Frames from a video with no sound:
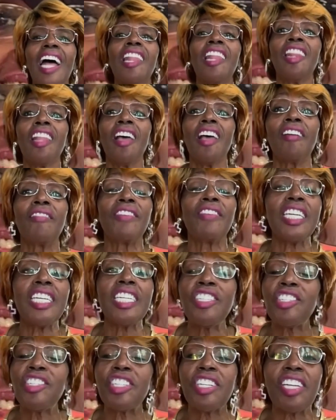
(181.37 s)
love
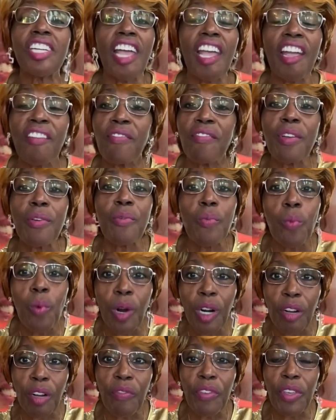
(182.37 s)
each and every
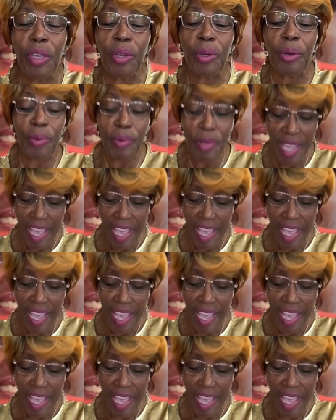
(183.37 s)
one of you.